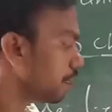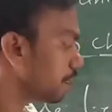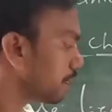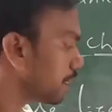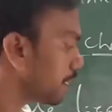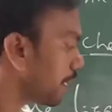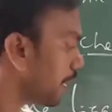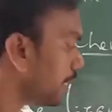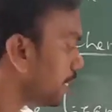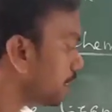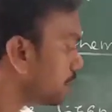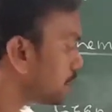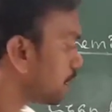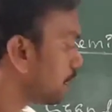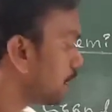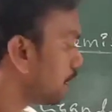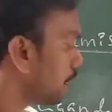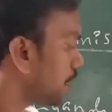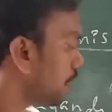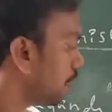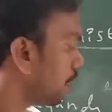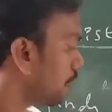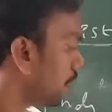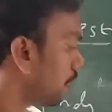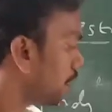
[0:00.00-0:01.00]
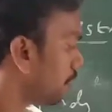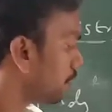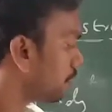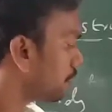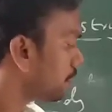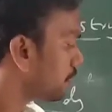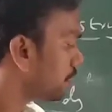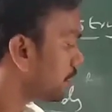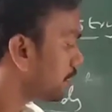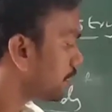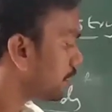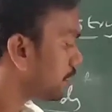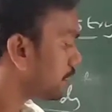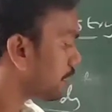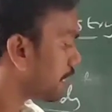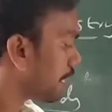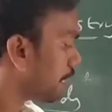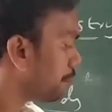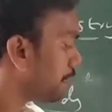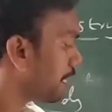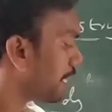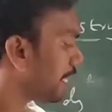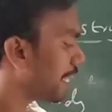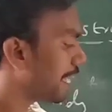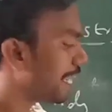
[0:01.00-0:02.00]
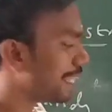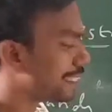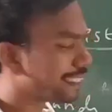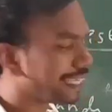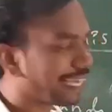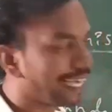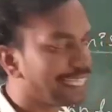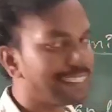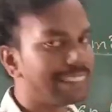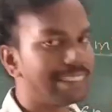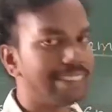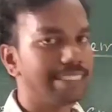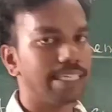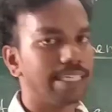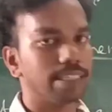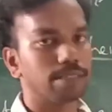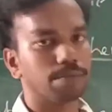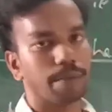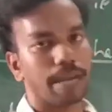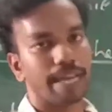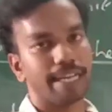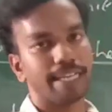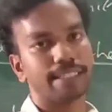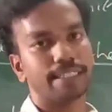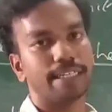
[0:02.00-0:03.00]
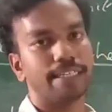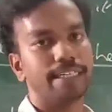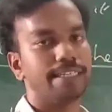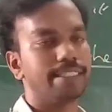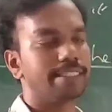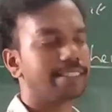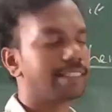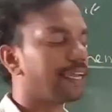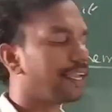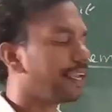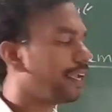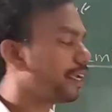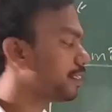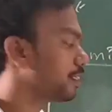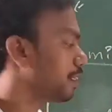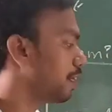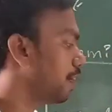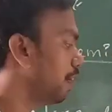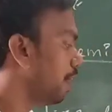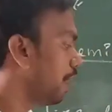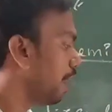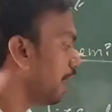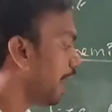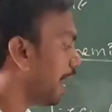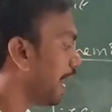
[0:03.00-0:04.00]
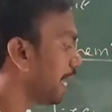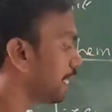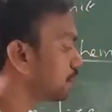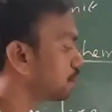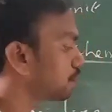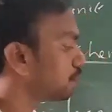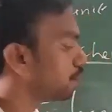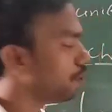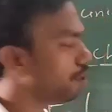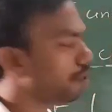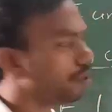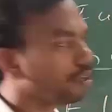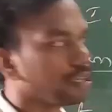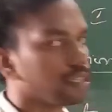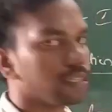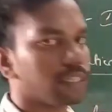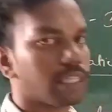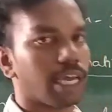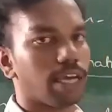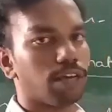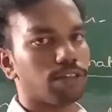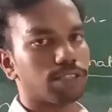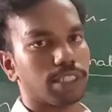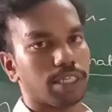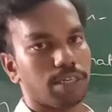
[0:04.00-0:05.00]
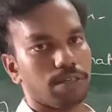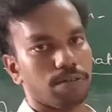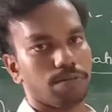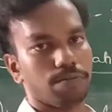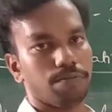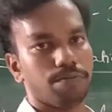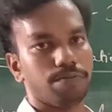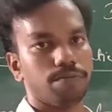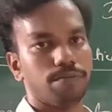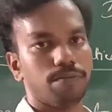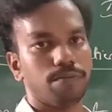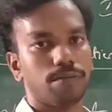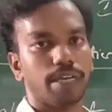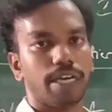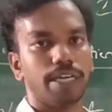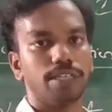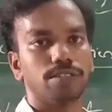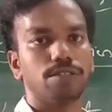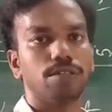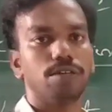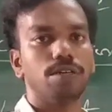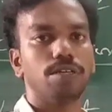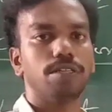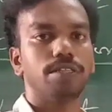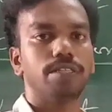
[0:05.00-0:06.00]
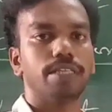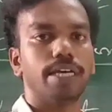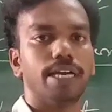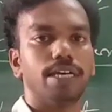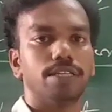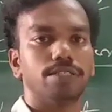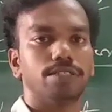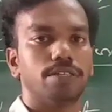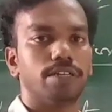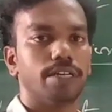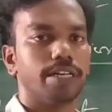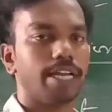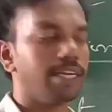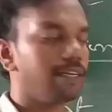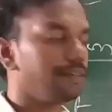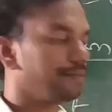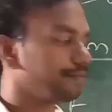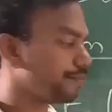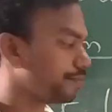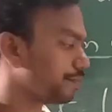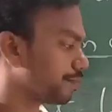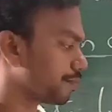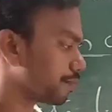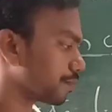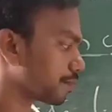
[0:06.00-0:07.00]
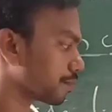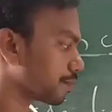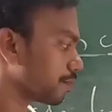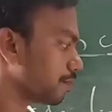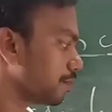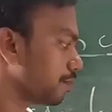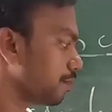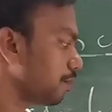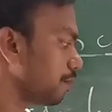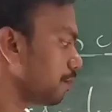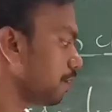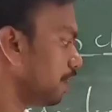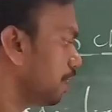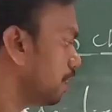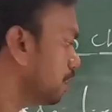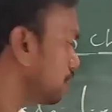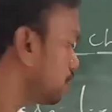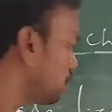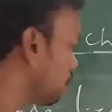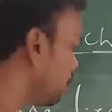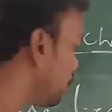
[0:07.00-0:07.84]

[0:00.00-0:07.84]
that is this can be written as NCS minus, and it is called as isothiocyanate. Isothiocyanate, right? So